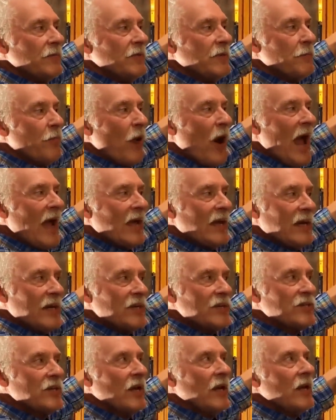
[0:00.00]
bracket
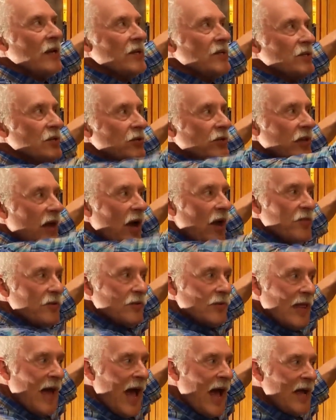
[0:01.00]
is to the
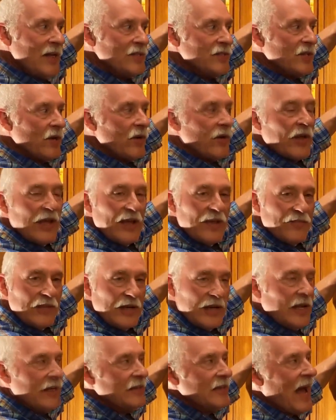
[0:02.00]
other lines that are
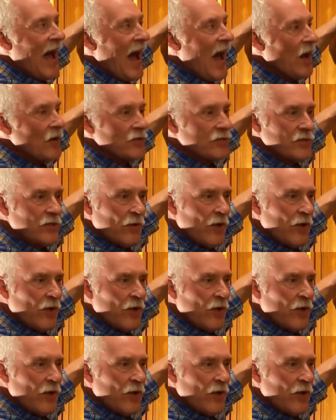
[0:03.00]
given in the house.